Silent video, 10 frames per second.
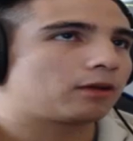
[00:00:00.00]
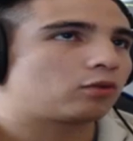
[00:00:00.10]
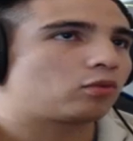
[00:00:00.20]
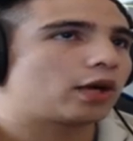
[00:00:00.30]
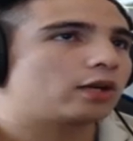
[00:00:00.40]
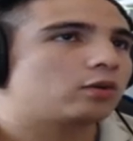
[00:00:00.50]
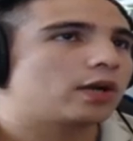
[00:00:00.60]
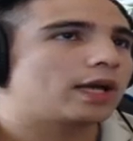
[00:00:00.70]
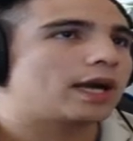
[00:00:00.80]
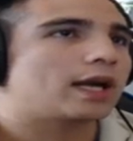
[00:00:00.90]
Right
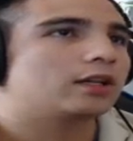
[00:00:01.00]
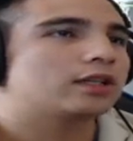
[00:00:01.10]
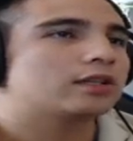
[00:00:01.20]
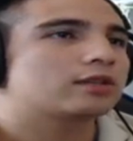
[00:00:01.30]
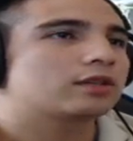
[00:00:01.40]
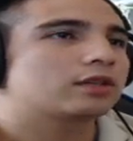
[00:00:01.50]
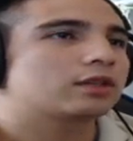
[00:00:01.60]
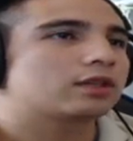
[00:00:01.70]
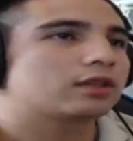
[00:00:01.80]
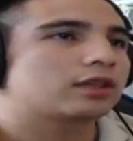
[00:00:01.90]
away, Alex
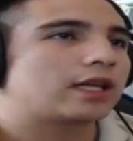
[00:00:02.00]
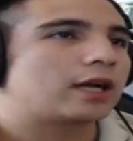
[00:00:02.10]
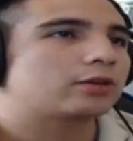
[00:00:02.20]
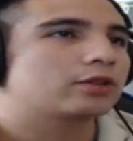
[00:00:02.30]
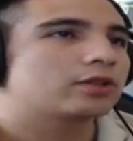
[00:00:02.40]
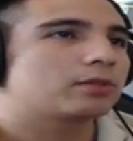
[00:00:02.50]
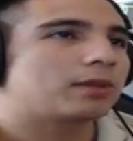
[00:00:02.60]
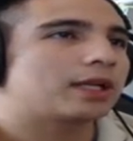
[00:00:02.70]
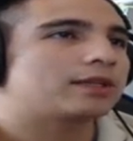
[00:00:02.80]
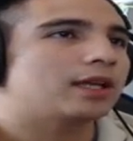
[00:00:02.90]
counters
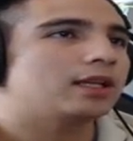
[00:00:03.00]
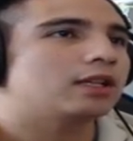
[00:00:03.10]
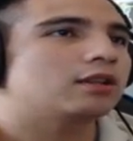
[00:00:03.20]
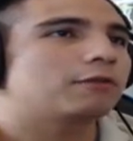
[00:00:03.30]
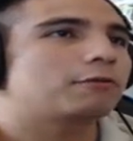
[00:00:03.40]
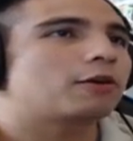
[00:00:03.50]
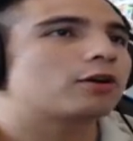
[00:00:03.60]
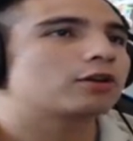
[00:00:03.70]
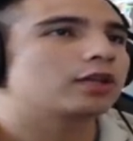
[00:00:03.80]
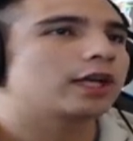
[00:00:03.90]
by taking the
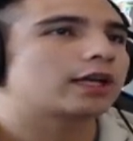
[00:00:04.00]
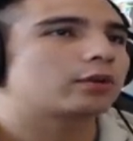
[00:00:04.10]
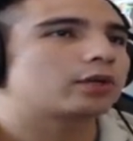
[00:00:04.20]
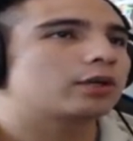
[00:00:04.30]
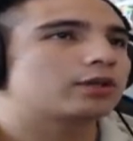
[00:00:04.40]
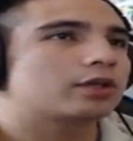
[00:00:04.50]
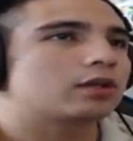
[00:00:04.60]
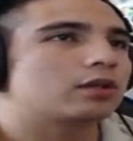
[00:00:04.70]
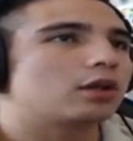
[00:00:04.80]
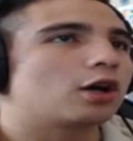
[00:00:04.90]
far leg. We call this
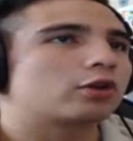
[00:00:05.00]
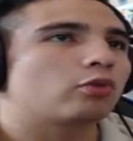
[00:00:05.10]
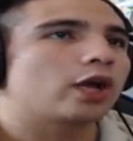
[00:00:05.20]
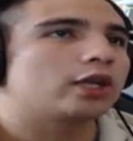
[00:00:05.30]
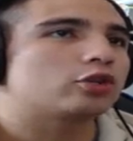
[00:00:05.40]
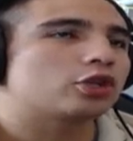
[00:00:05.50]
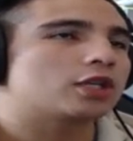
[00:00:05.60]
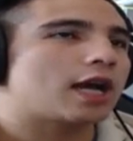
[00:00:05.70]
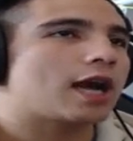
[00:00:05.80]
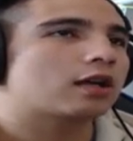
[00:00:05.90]
the long range
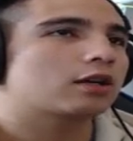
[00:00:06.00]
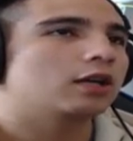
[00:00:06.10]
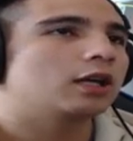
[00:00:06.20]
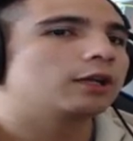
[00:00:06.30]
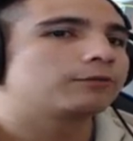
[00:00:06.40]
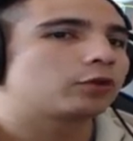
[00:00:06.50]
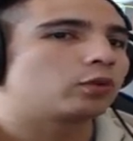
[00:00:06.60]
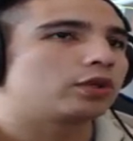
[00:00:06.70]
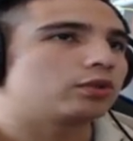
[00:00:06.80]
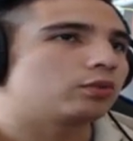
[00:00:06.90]
attack.
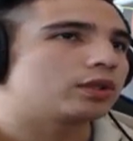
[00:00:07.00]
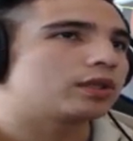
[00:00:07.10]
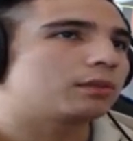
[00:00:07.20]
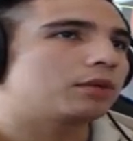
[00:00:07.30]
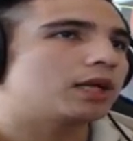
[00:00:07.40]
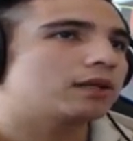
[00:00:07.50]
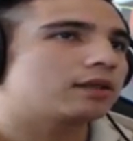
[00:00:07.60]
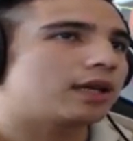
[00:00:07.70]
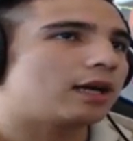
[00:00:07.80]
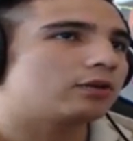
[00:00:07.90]
When somebody has
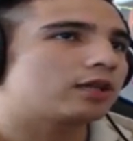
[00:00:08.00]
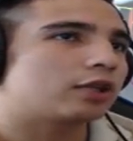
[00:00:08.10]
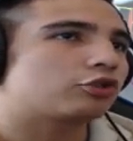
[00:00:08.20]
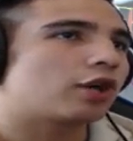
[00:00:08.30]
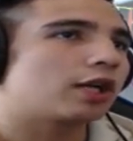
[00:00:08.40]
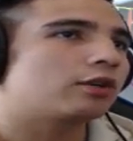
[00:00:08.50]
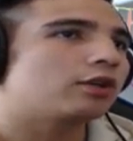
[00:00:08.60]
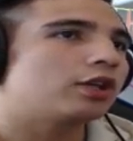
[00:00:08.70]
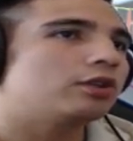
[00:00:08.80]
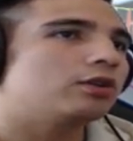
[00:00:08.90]
an outside triangle
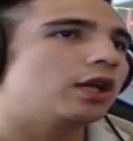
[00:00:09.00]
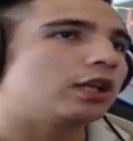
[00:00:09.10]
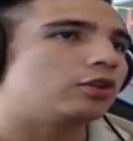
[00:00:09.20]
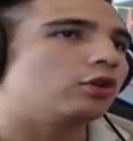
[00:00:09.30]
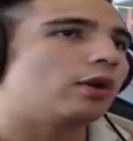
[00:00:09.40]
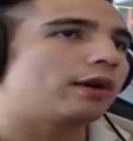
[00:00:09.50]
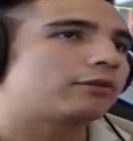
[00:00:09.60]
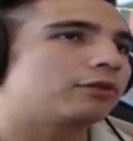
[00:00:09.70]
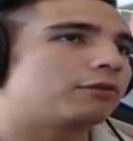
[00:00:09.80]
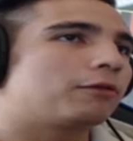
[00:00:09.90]
on you, you go
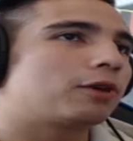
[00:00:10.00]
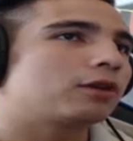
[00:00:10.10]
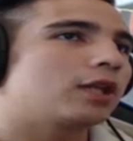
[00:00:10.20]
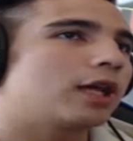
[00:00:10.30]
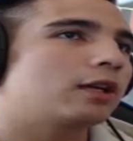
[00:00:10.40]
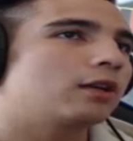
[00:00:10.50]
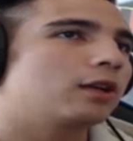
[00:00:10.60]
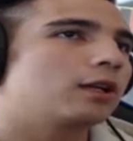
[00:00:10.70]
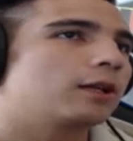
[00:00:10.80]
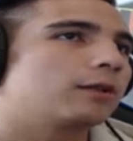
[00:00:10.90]
after the far leg.
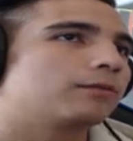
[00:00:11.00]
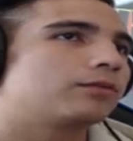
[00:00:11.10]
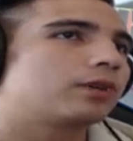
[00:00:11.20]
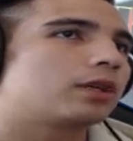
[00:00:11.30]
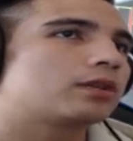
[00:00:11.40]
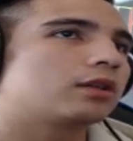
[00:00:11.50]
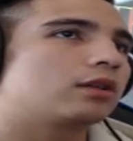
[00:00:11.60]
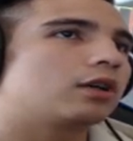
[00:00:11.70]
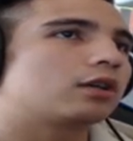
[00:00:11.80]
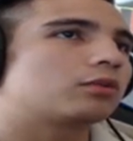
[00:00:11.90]
That's the
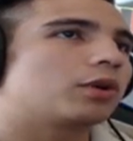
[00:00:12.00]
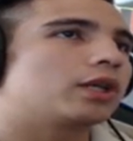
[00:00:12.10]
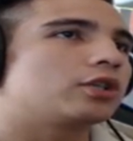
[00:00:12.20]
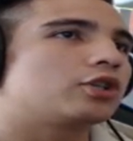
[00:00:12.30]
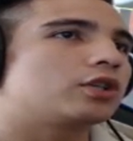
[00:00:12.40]
long range.